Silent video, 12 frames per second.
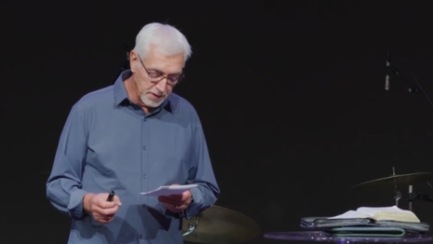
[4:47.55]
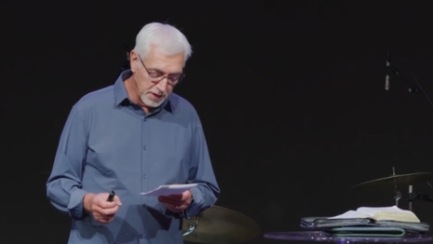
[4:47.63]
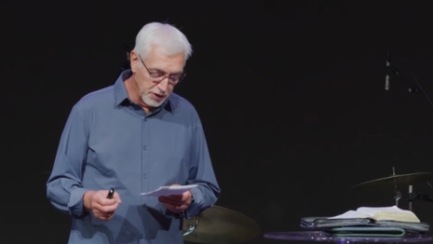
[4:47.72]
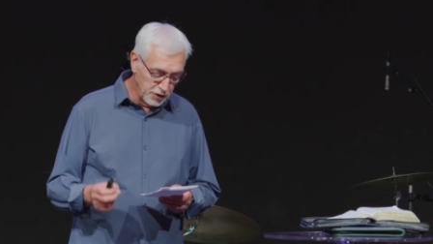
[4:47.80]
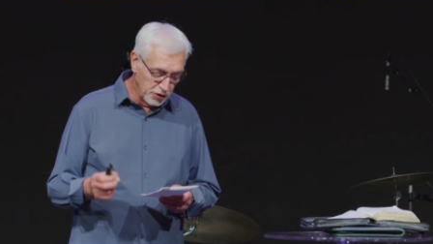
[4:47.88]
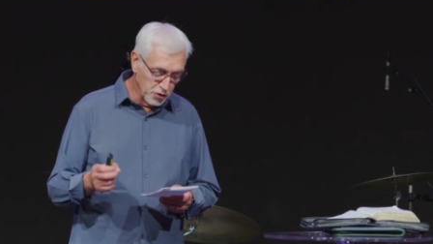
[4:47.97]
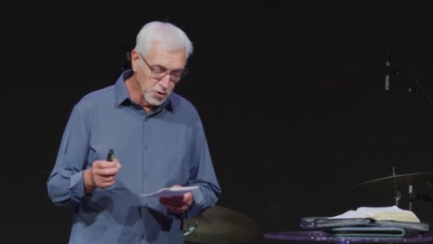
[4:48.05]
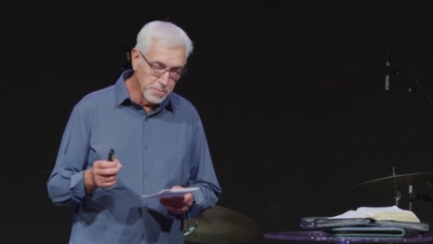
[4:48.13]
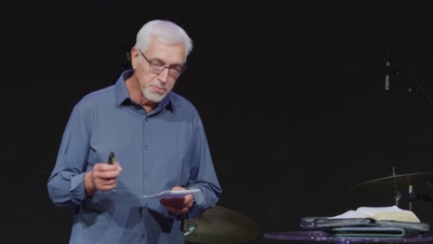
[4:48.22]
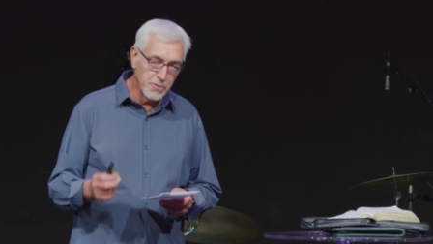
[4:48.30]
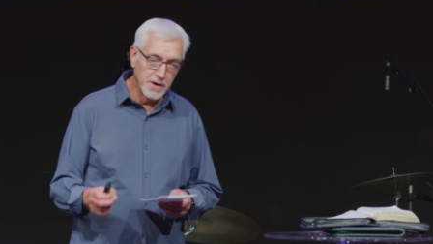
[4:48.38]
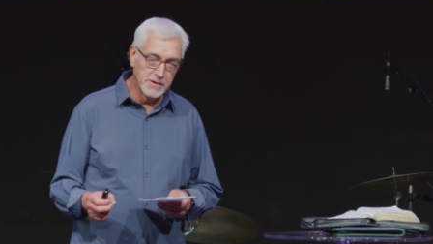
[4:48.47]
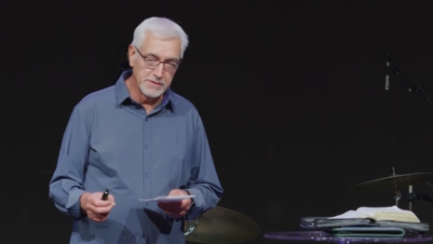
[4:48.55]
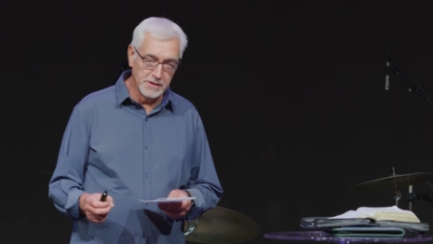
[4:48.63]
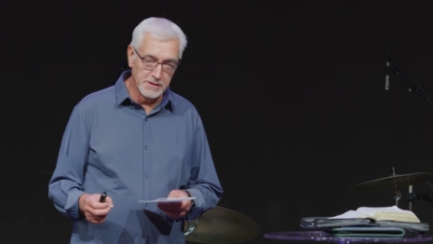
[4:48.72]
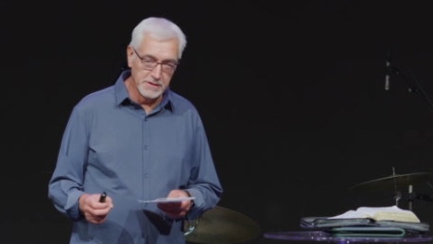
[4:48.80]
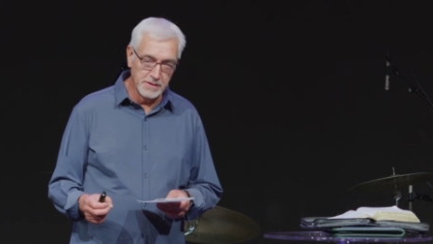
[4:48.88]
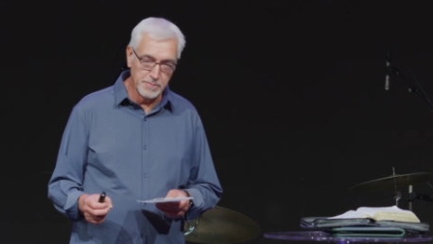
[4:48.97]
In your
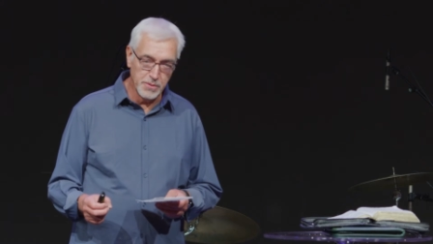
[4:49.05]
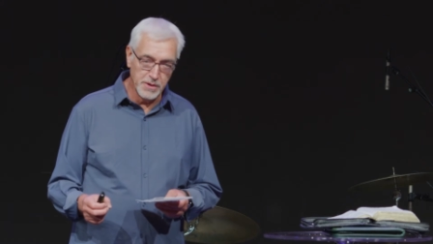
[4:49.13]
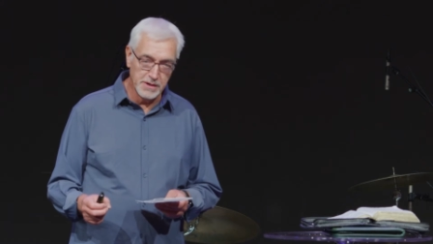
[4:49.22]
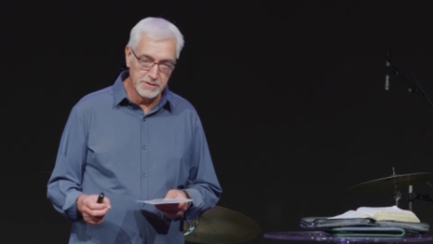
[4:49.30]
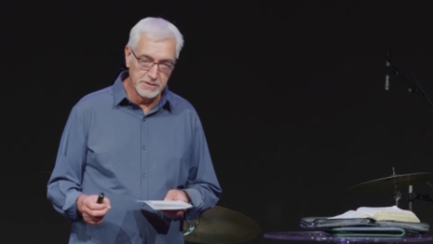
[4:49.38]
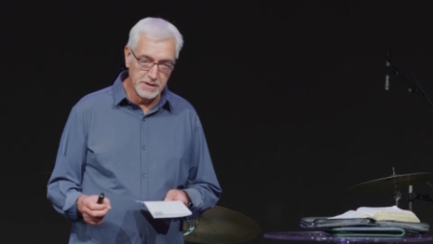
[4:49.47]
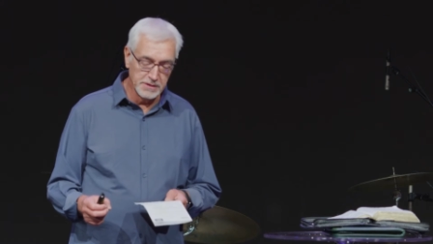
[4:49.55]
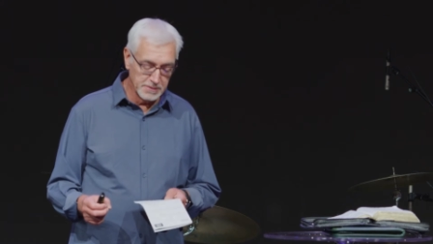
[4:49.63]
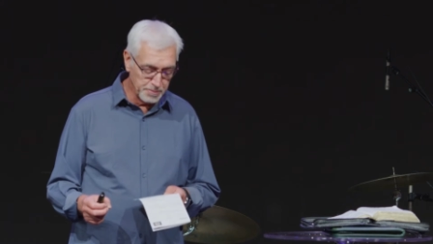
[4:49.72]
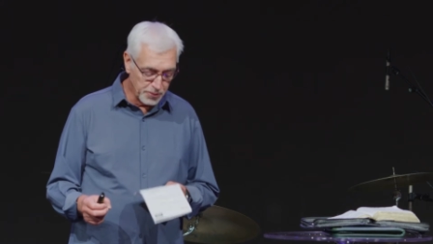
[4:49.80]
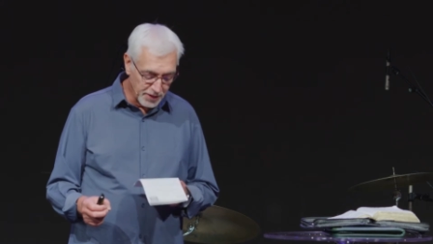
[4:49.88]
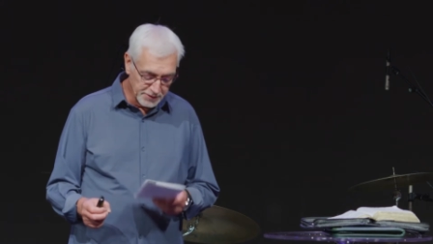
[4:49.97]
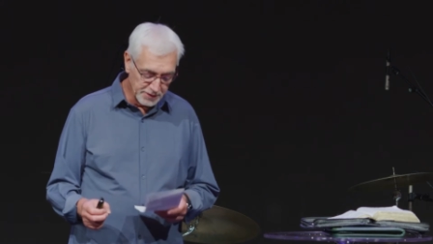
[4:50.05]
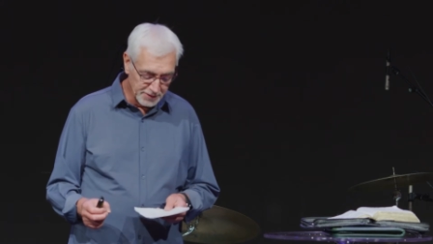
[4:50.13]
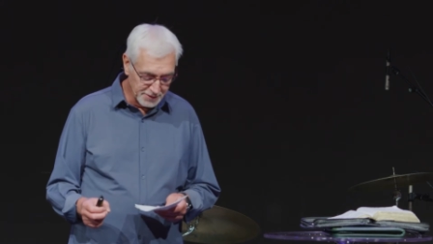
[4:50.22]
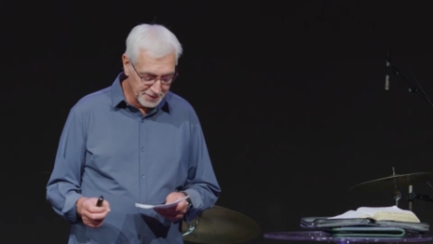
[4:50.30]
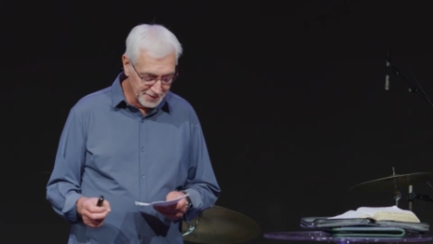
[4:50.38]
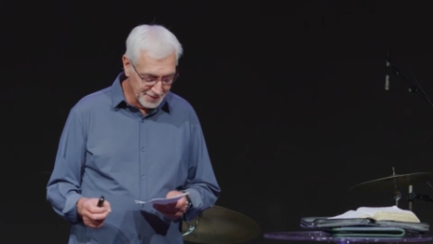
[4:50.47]
presence, presence,
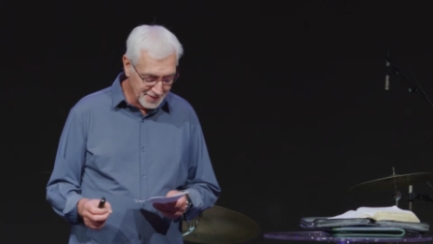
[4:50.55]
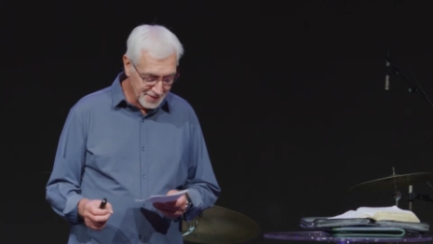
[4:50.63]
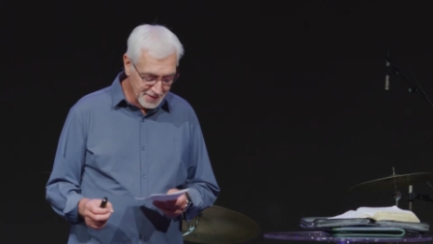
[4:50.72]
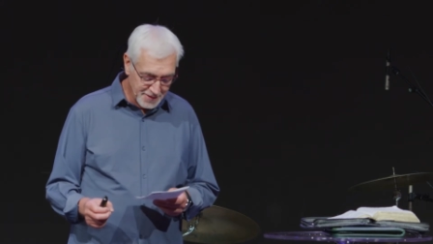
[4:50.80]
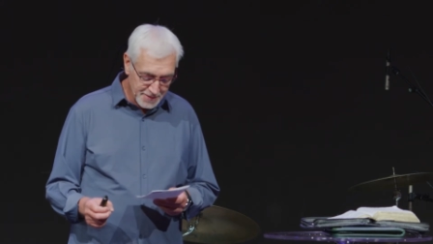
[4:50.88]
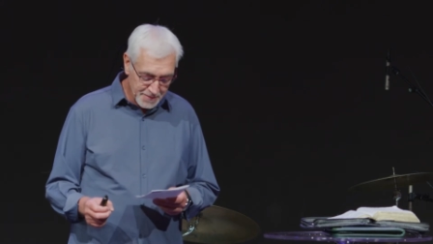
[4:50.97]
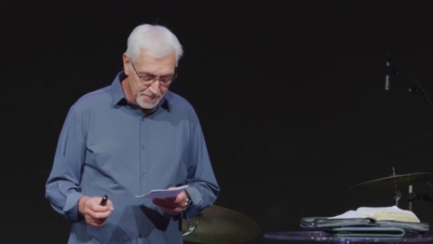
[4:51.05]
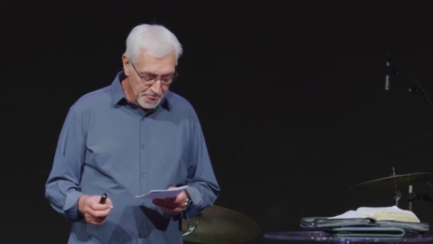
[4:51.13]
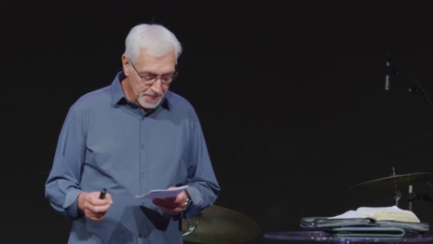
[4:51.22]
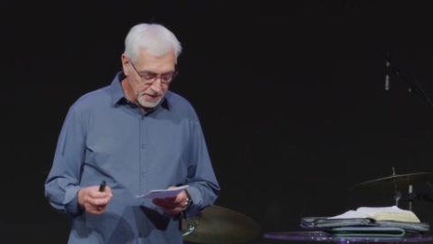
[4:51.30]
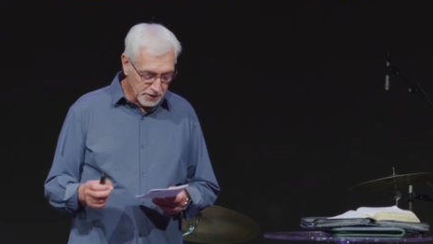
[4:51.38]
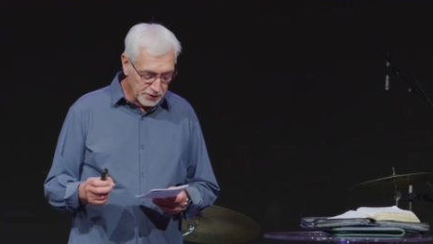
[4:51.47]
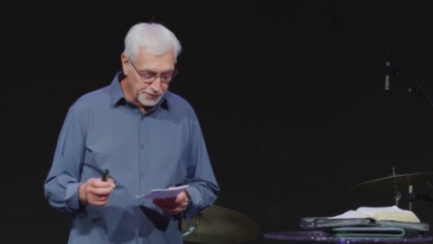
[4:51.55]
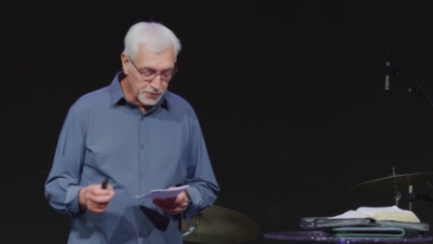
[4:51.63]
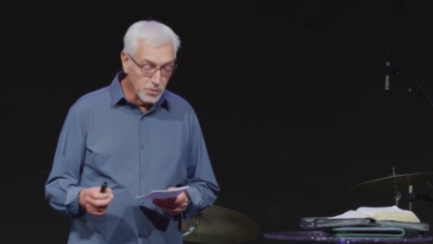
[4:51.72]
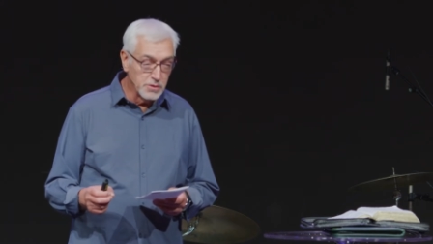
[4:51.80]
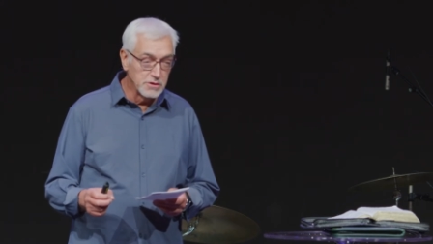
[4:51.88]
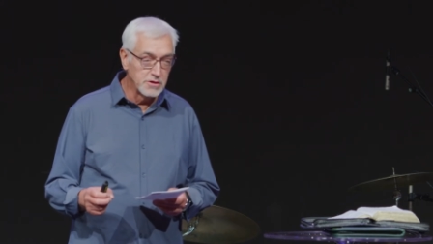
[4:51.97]
presence is
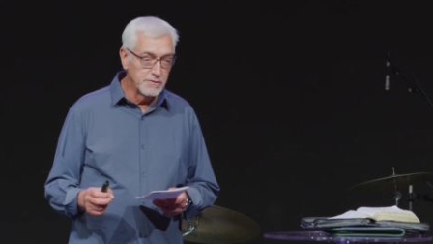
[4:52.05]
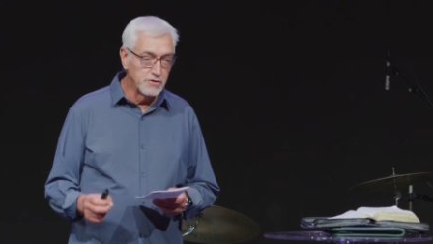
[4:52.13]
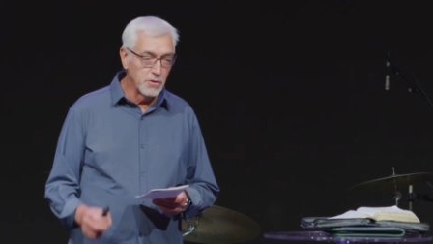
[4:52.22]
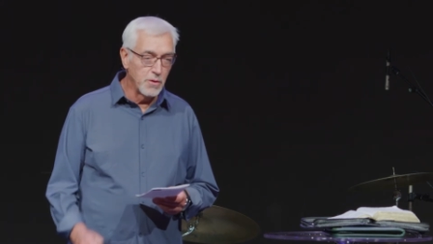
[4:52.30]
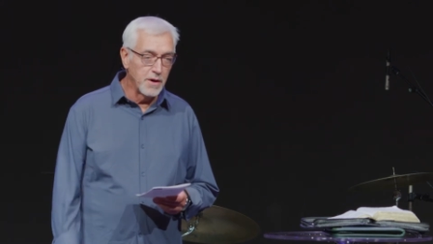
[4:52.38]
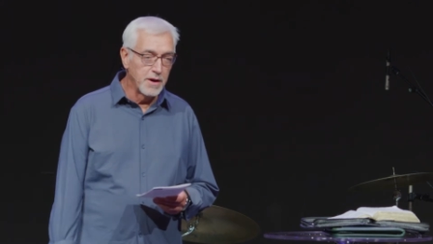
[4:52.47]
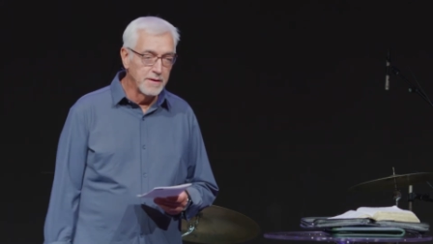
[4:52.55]
fullness of joy.